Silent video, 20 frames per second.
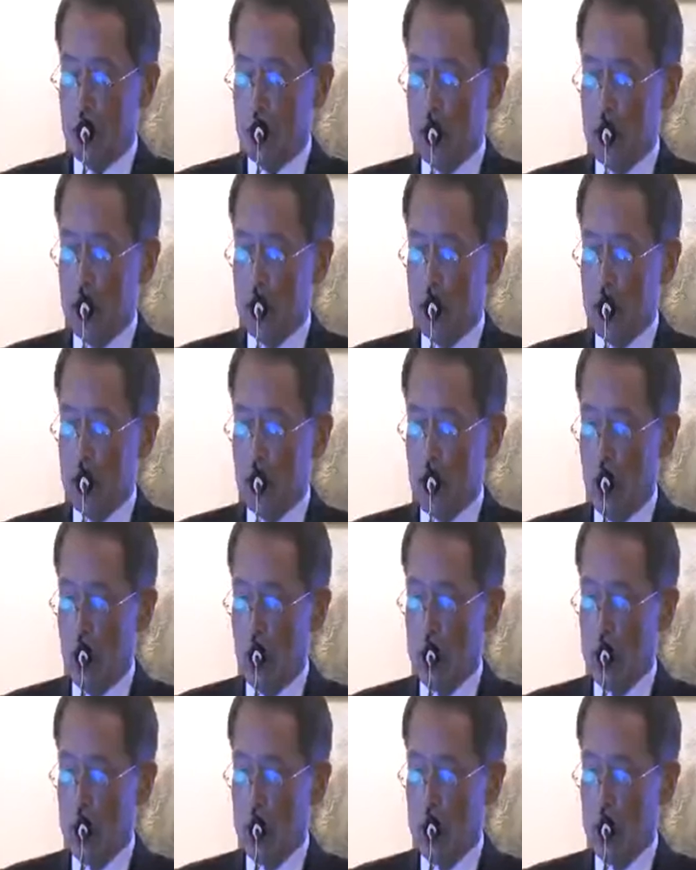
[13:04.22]
last
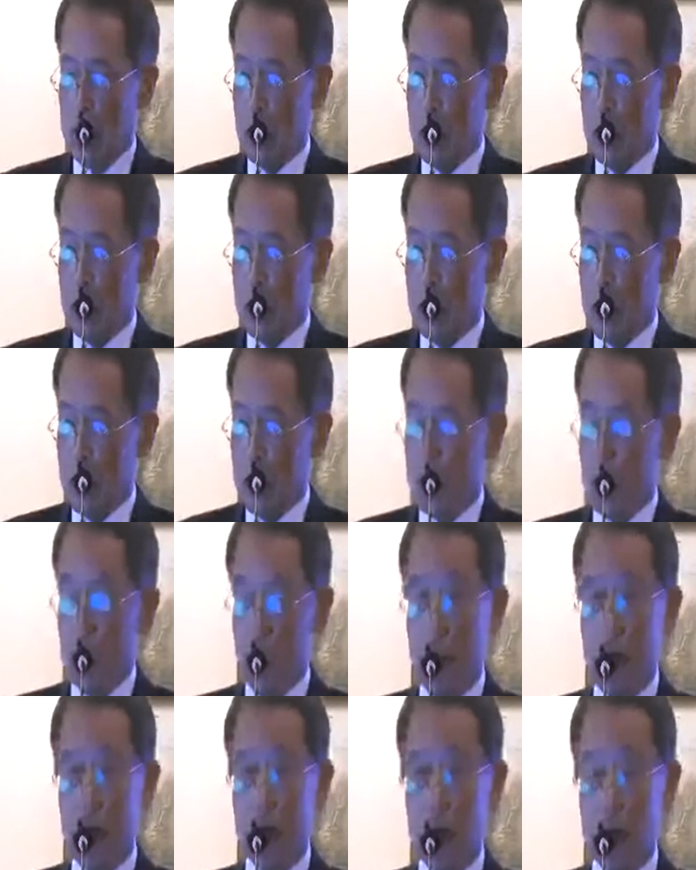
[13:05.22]

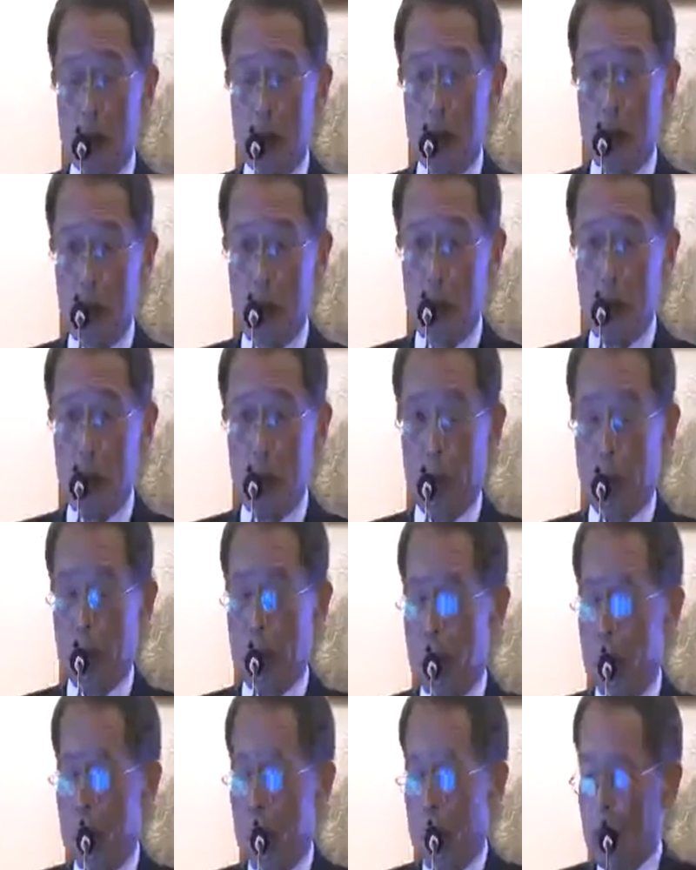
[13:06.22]
year's figure,
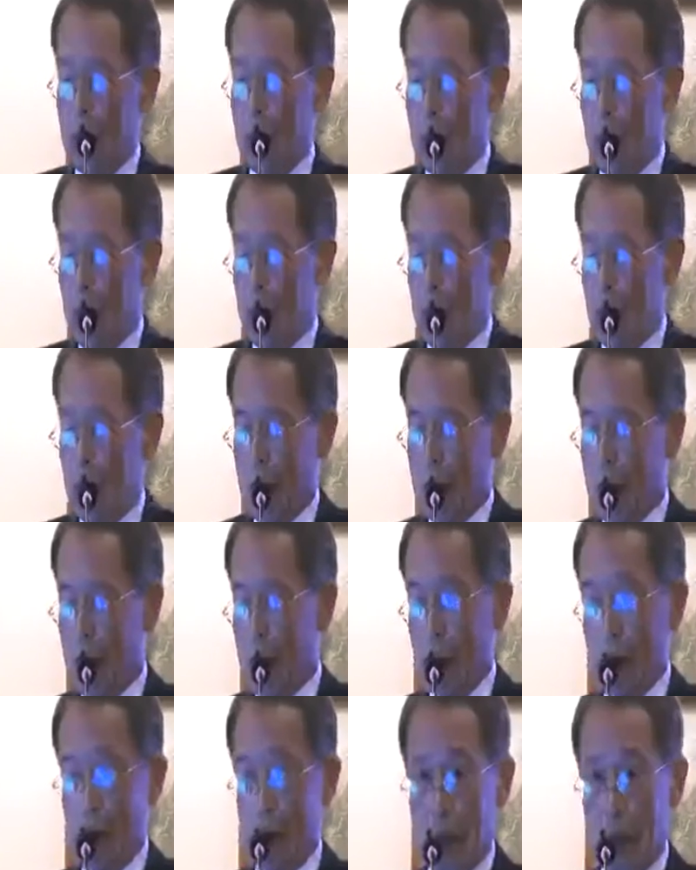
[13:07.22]

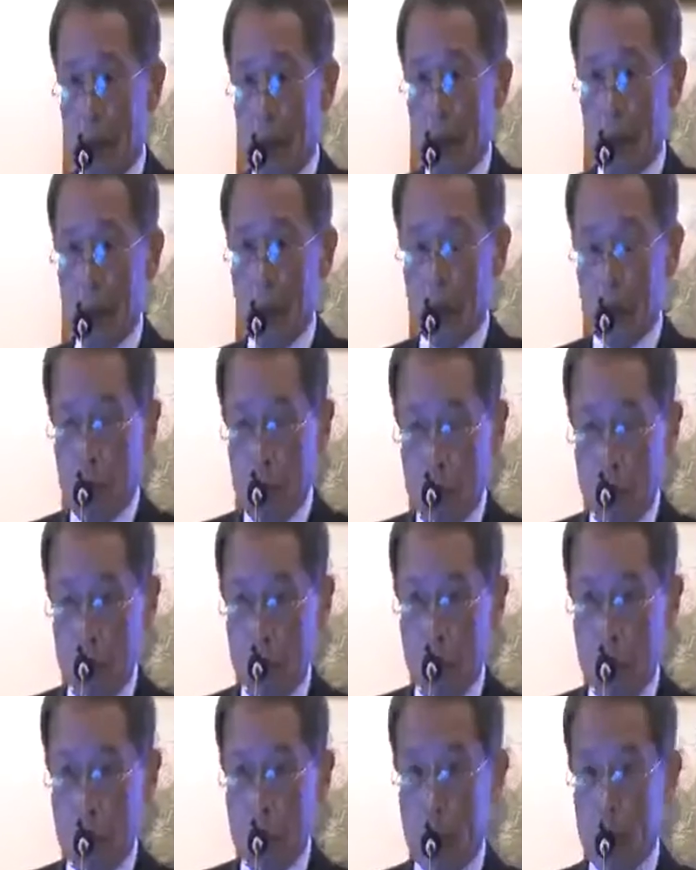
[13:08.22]
the trade,
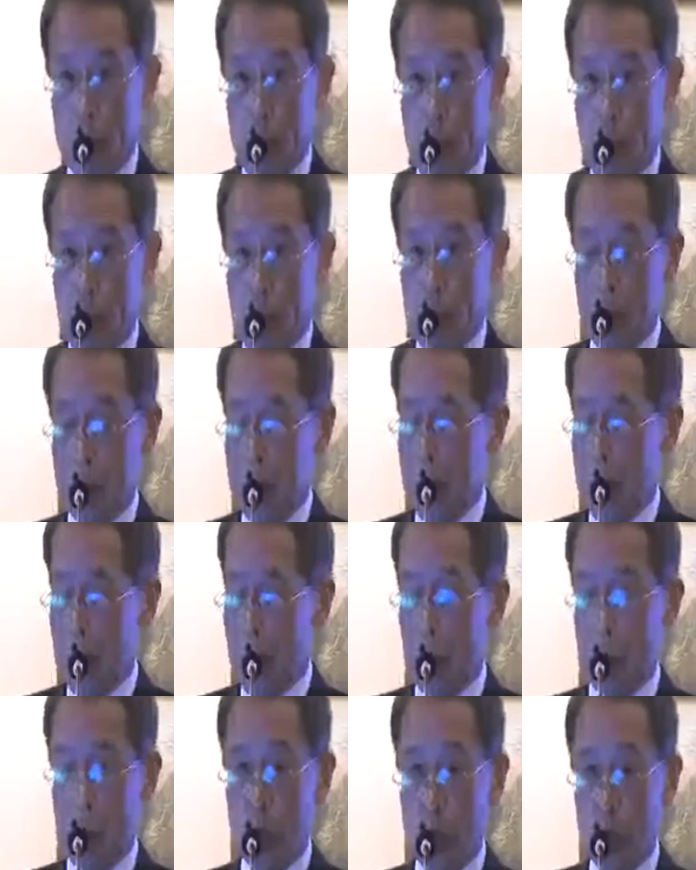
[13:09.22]
I mean both
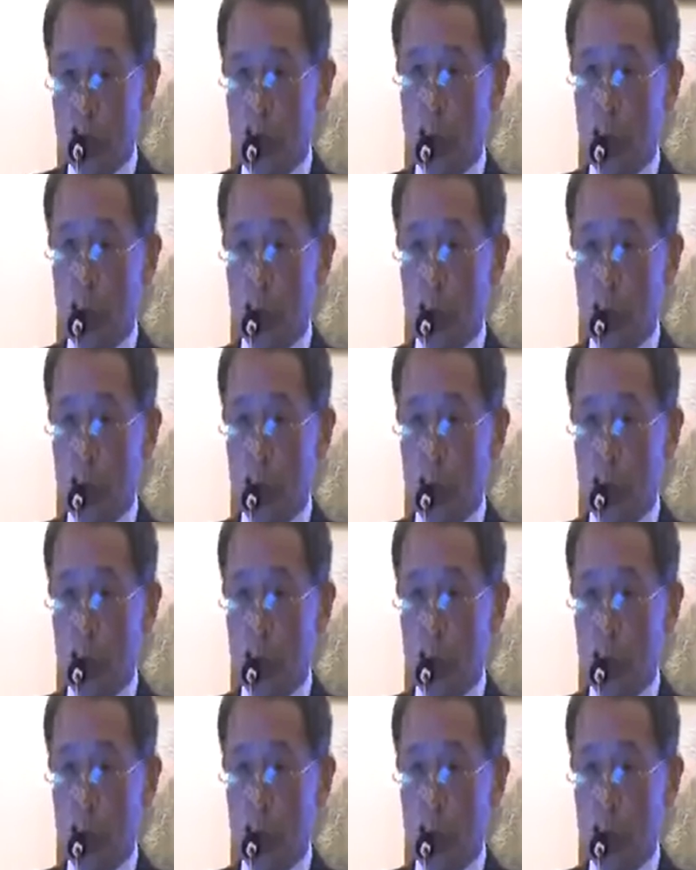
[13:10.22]
export and